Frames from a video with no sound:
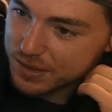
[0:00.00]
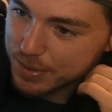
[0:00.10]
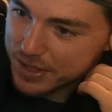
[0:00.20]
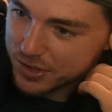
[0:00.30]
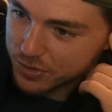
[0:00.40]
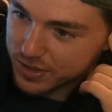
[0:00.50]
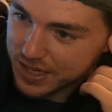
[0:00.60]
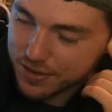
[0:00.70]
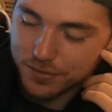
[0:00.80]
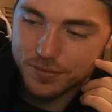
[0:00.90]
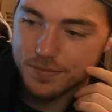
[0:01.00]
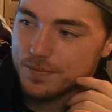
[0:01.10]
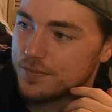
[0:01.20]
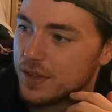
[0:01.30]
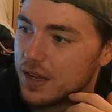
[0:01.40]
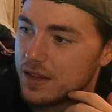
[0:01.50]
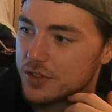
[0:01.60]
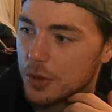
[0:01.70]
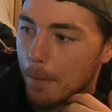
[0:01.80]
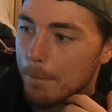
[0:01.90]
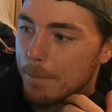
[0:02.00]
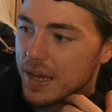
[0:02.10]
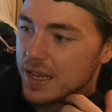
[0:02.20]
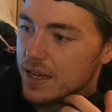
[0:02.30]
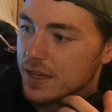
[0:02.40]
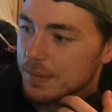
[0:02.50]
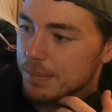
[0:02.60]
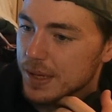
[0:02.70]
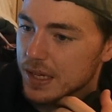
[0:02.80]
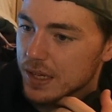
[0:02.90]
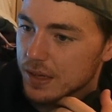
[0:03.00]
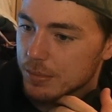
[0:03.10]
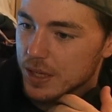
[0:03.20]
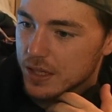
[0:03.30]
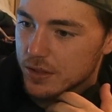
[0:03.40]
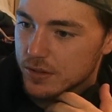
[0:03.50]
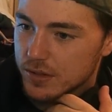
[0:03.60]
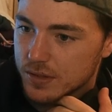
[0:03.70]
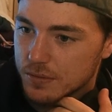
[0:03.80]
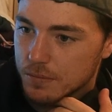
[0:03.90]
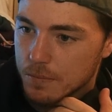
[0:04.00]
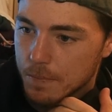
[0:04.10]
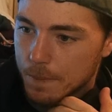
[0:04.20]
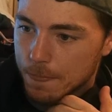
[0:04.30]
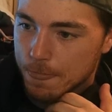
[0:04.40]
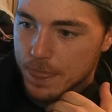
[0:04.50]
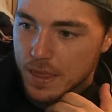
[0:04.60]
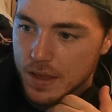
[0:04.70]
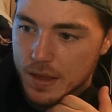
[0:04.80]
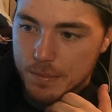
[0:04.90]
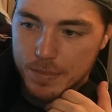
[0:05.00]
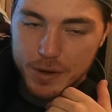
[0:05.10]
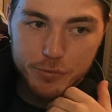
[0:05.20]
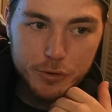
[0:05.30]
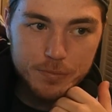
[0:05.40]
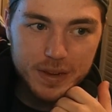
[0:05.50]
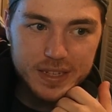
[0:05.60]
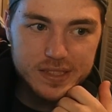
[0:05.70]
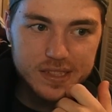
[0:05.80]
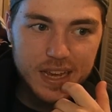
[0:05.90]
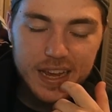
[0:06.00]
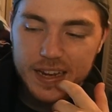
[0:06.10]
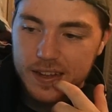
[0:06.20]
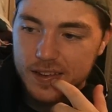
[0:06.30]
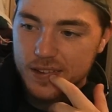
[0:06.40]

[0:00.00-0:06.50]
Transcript: pet stores have some big plecos. My roommate's tank.